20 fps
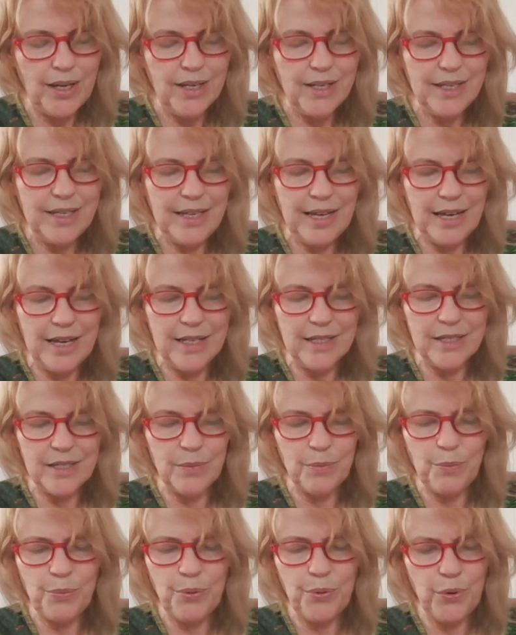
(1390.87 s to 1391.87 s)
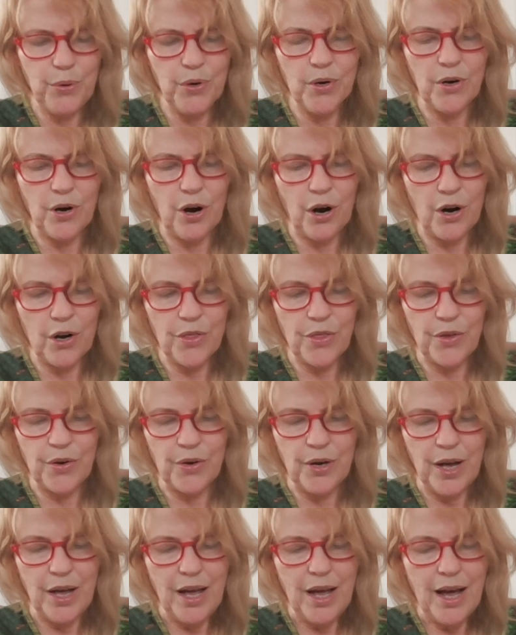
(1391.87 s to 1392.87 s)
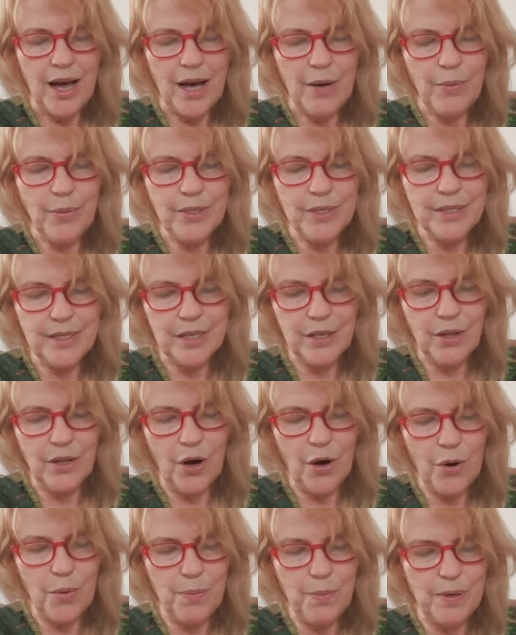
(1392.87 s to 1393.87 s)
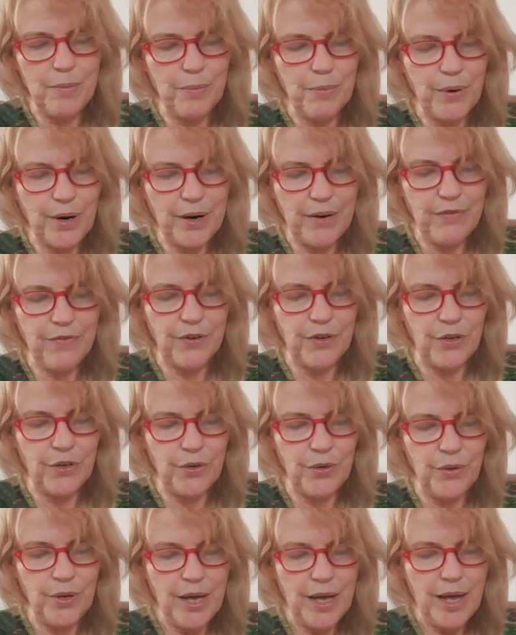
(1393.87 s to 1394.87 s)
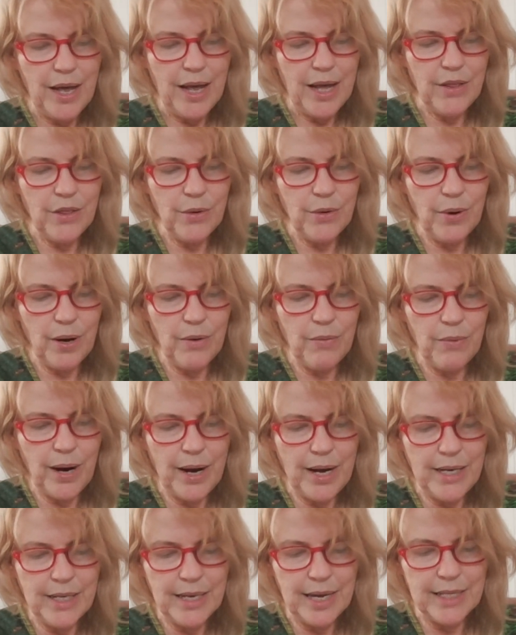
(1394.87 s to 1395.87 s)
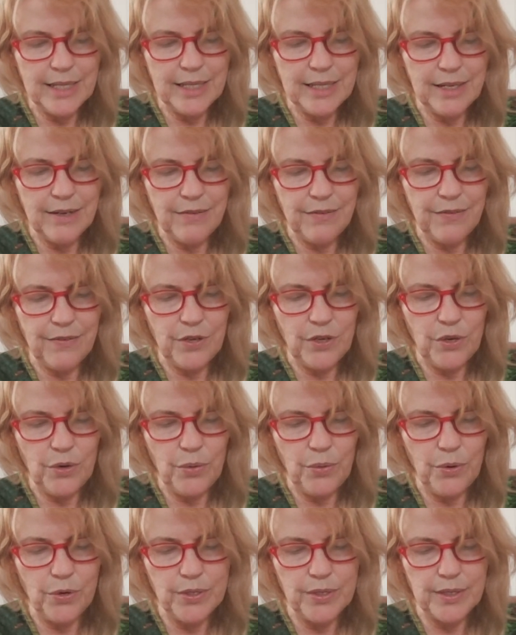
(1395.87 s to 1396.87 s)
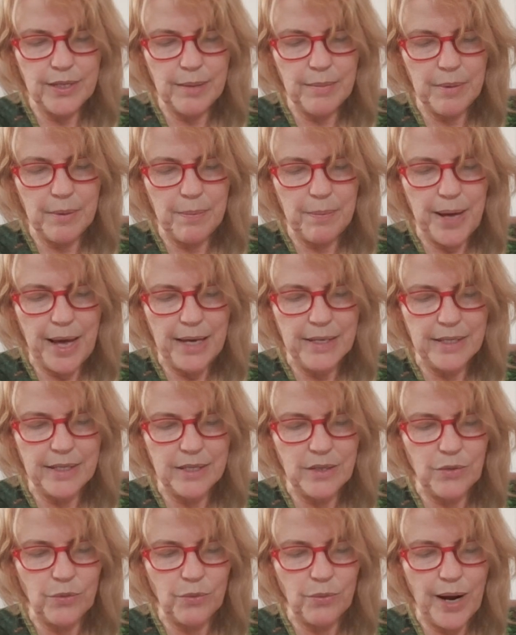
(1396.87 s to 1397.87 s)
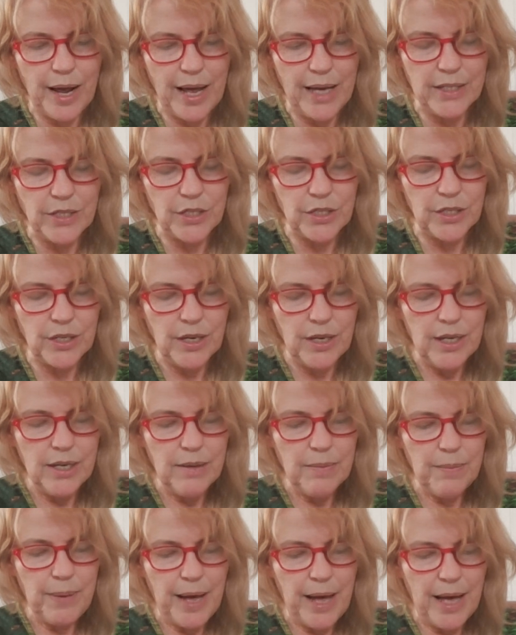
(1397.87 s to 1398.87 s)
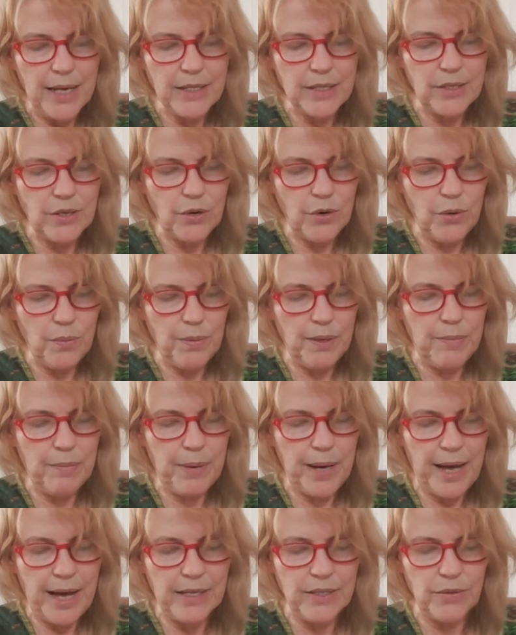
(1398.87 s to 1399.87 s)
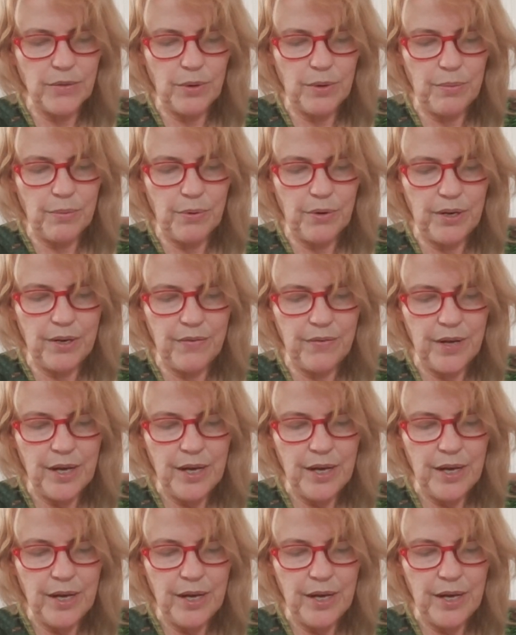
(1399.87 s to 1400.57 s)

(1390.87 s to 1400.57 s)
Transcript: Yes, poor Arthur, I will still hope and pray for you, and though I write as if you were some abandoned wretch, past hope and past reprieve,